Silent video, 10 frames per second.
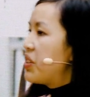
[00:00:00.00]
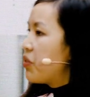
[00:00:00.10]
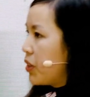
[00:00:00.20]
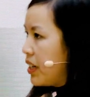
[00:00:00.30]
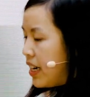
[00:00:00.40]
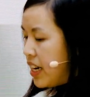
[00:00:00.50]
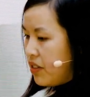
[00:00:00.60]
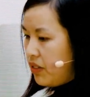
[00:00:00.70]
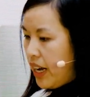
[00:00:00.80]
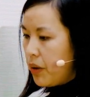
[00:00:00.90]
different
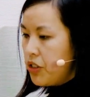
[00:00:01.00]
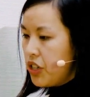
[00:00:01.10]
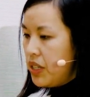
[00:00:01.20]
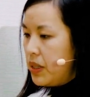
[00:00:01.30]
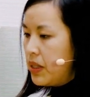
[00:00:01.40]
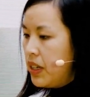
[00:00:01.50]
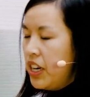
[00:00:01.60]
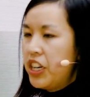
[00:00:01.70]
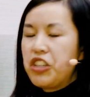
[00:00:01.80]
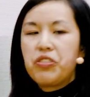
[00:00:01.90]
native languages,
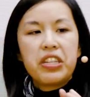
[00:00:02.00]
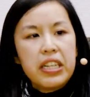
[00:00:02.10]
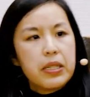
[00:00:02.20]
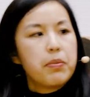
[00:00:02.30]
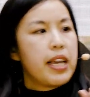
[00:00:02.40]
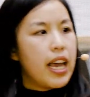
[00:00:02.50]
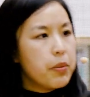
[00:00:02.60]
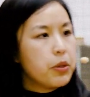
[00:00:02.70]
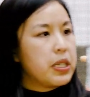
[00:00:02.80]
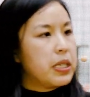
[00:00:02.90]
you need to be
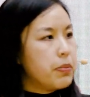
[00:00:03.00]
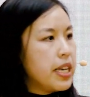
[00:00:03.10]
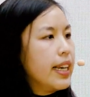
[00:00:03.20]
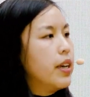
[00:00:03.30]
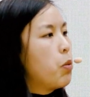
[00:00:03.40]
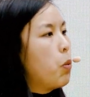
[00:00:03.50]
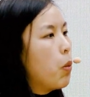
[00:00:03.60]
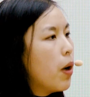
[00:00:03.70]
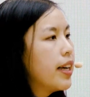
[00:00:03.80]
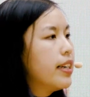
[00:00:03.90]
able to speak in
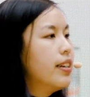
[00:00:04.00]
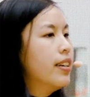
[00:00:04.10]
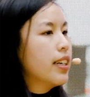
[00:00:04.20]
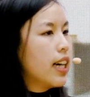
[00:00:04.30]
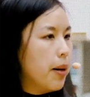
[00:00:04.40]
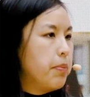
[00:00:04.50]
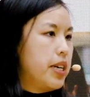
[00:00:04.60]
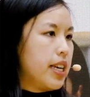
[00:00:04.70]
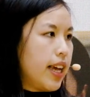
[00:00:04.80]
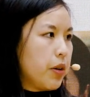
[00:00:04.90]
one
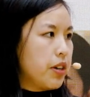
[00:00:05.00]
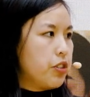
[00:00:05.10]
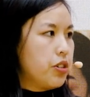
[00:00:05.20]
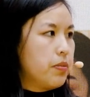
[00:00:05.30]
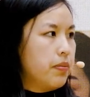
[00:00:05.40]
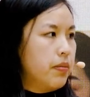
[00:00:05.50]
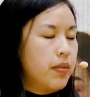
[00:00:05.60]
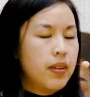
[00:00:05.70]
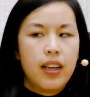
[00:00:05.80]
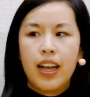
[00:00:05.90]
company language.
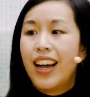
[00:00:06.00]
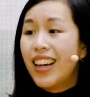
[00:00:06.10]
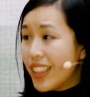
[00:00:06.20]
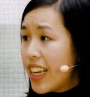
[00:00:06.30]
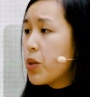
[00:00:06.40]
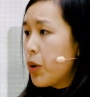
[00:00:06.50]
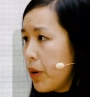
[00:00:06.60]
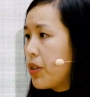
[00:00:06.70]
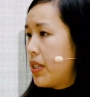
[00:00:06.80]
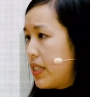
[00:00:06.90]
And that's where
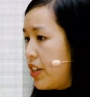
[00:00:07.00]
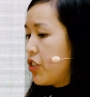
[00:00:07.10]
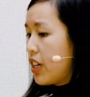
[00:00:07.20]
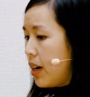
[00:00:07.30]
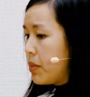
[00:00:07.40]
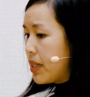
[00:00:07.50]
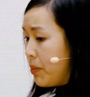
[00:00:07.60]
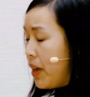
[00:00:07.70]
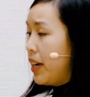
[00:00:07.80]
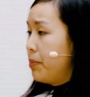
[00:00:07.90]
personalization comes into
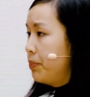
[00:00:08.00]
play.